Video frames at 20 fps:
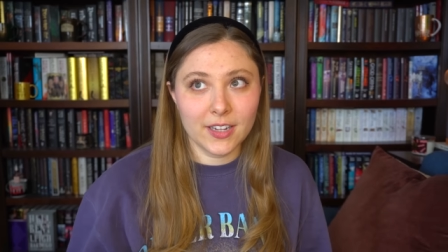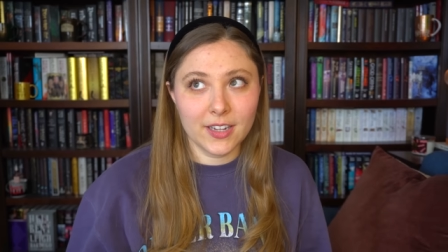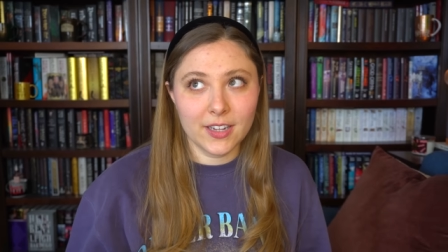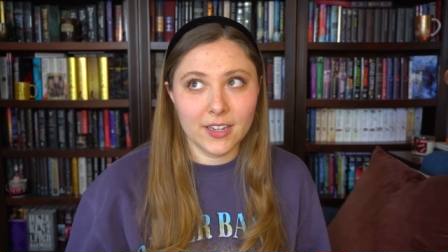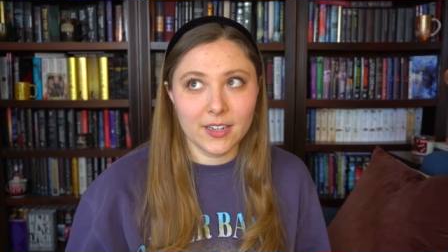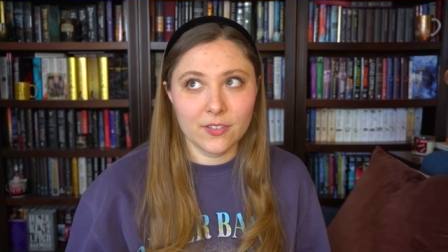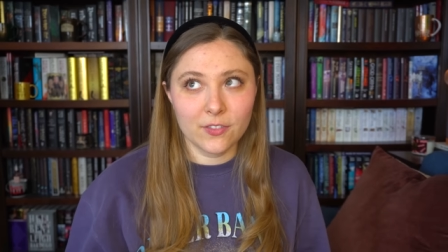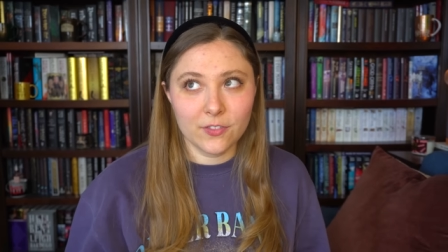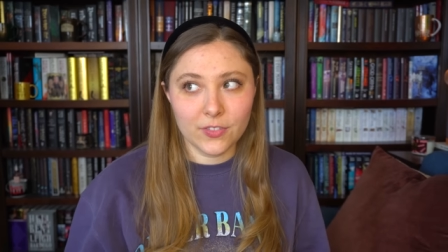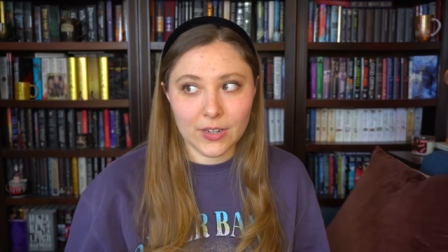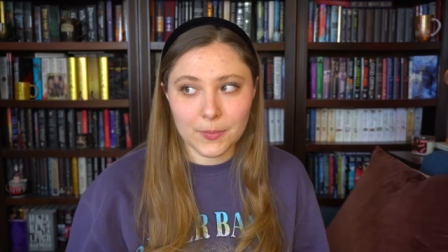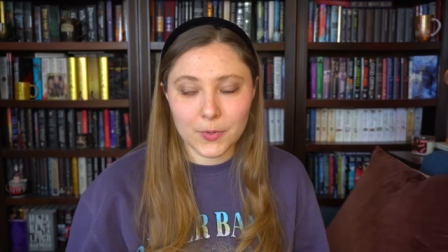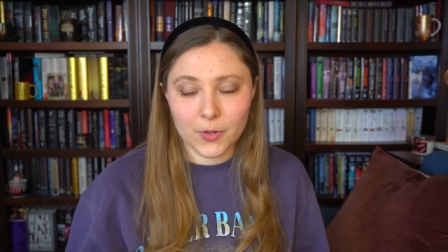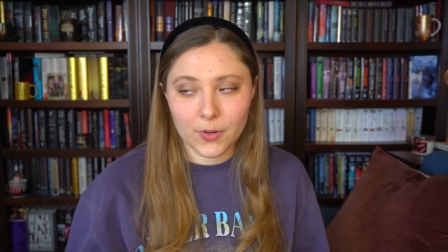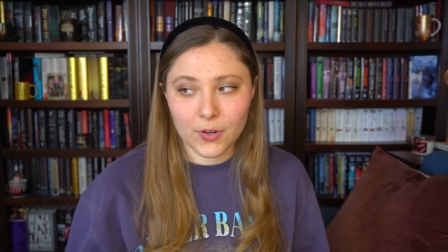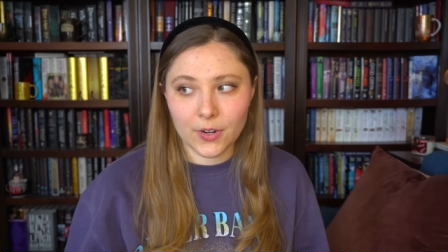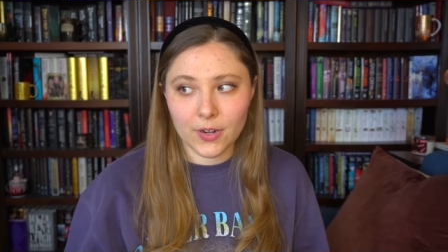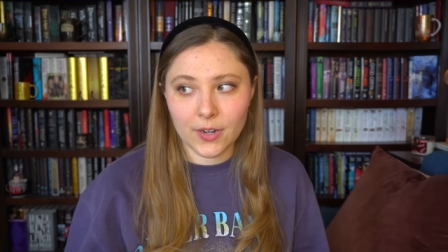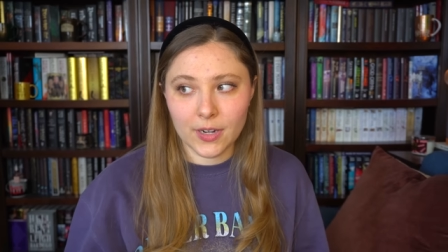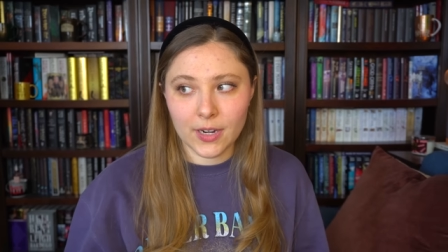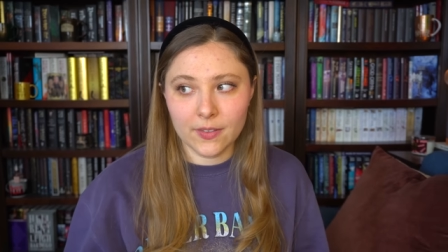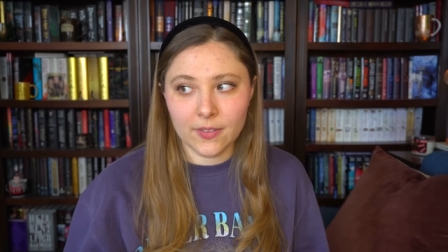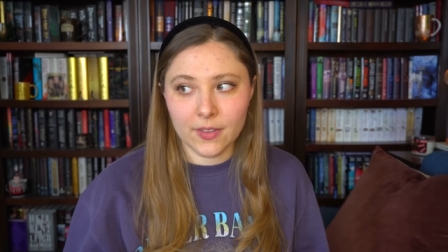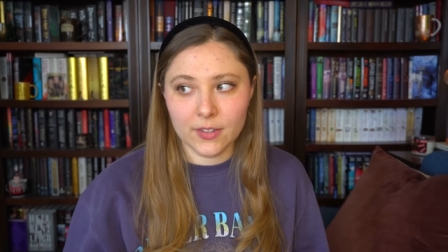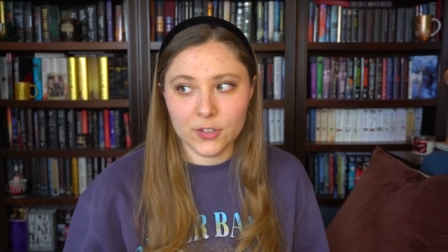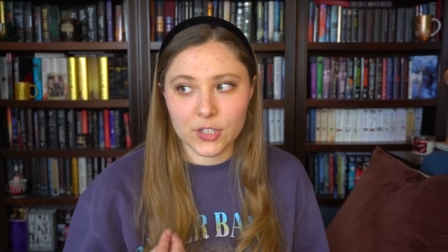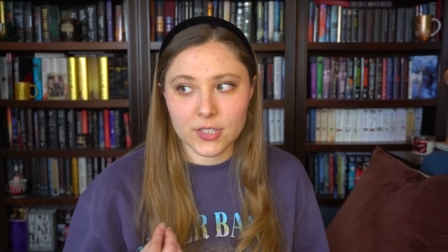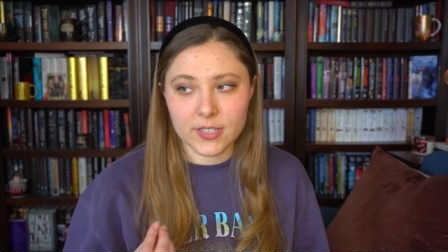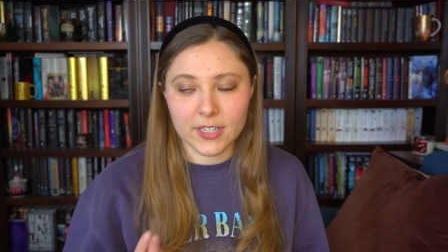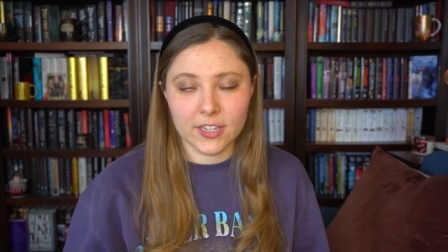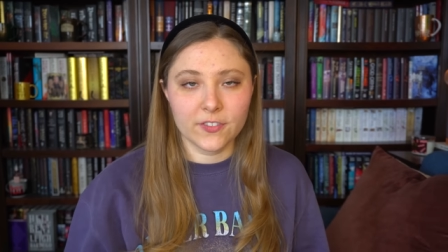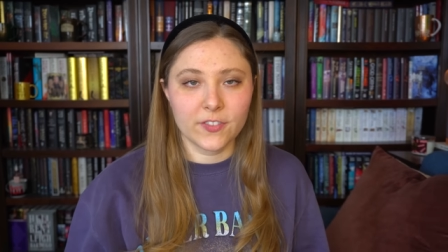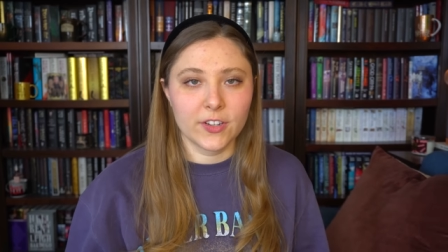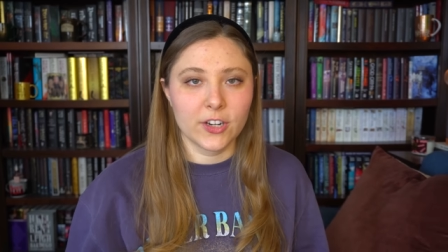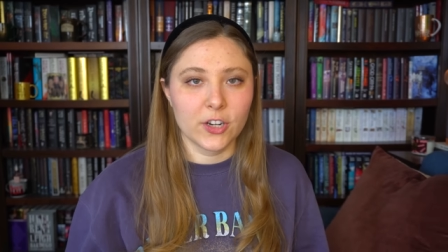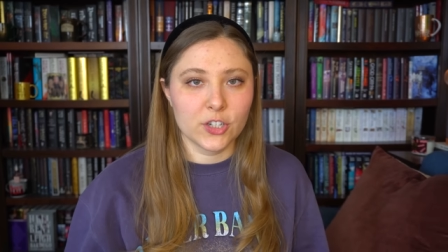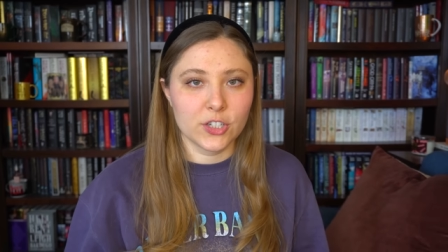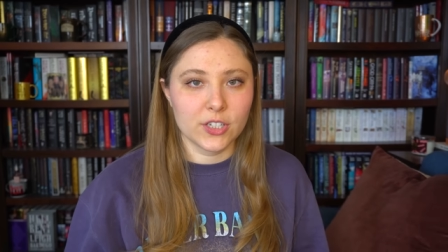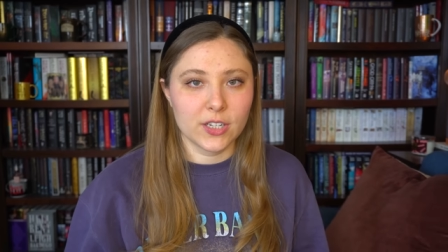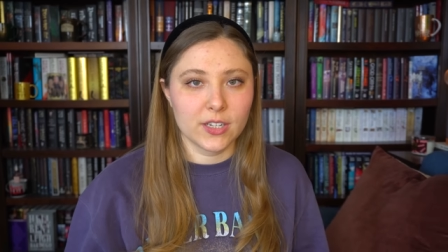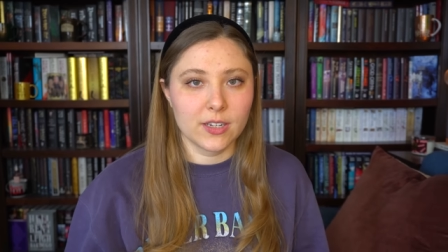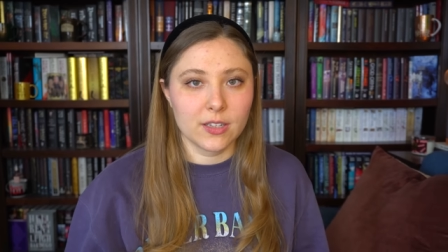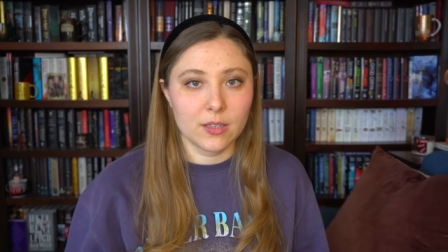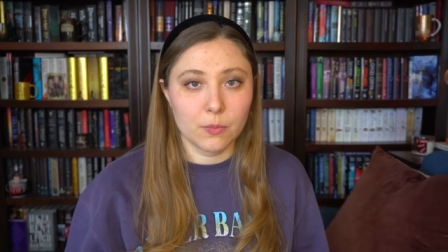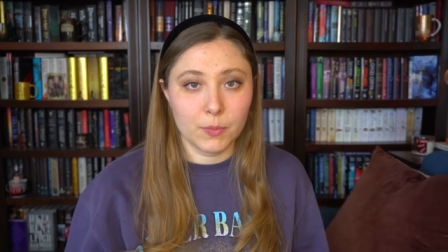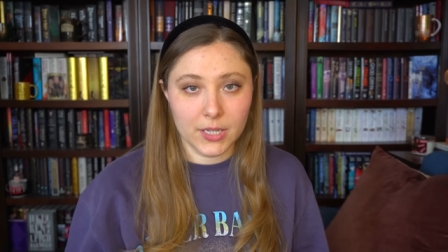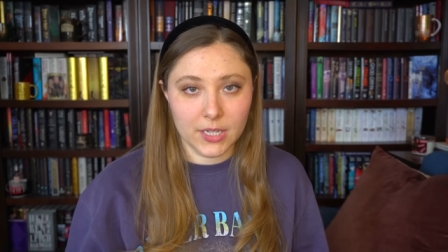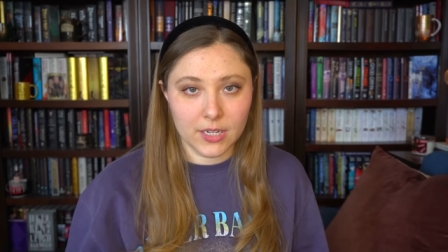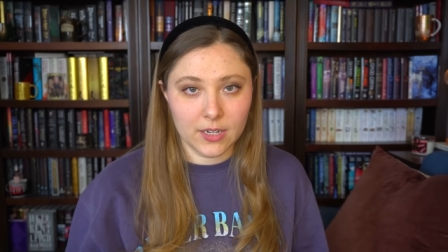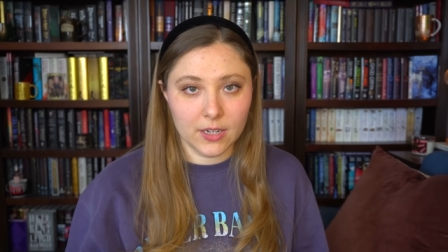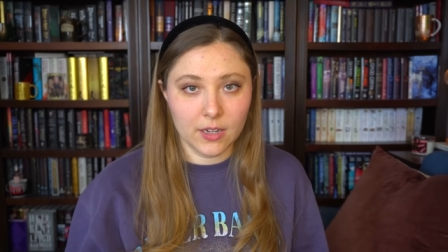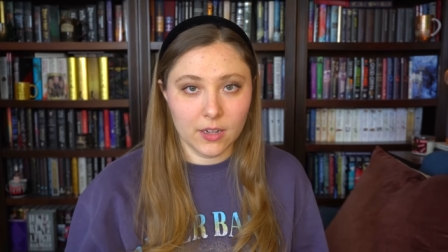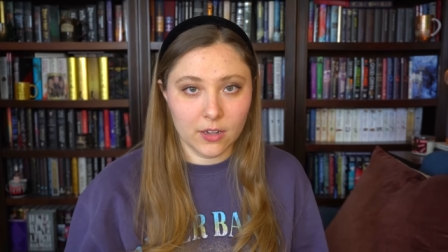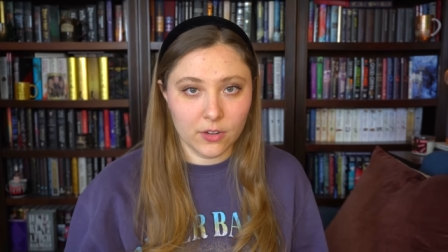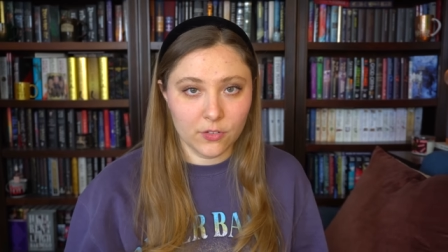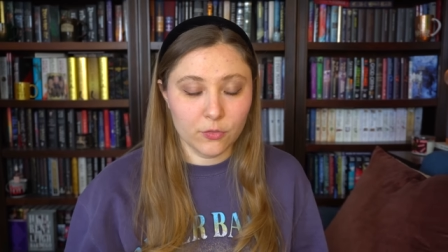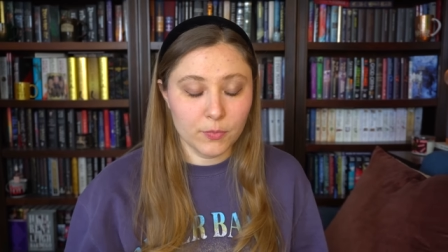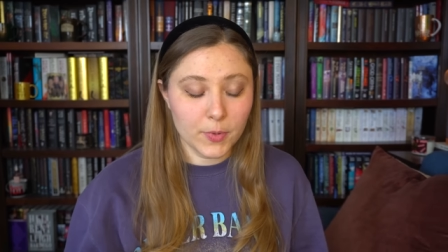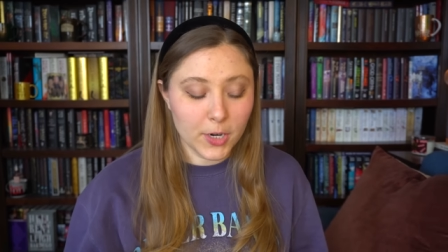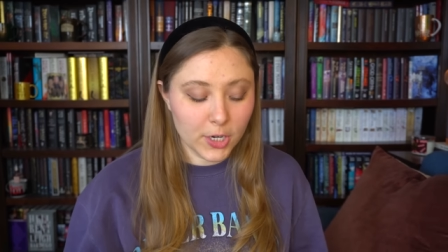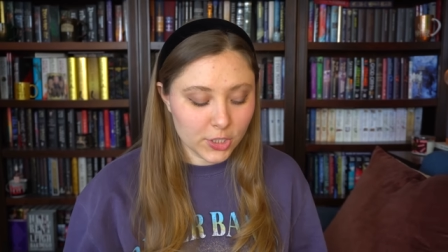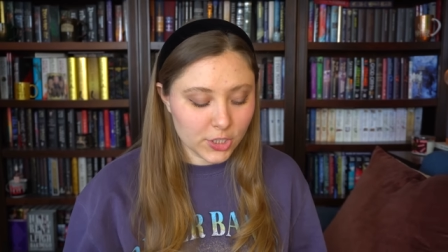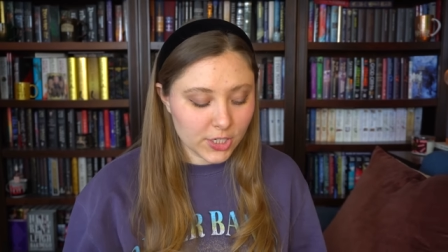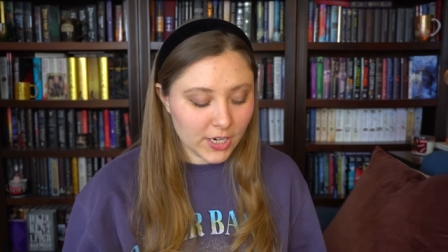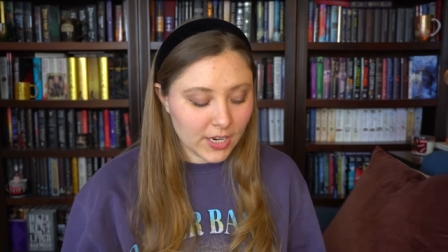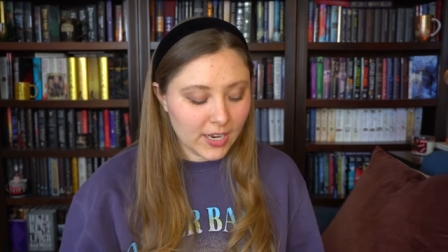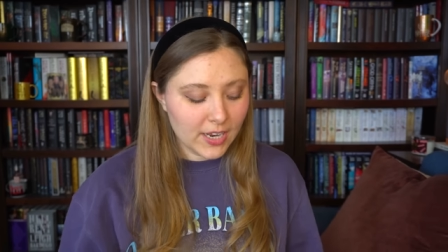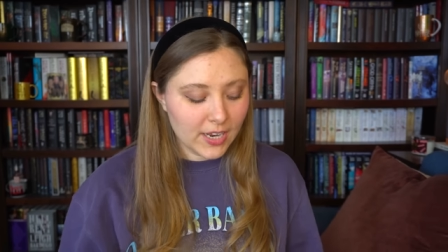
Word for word: in February and then just like finished it in the beginning of March,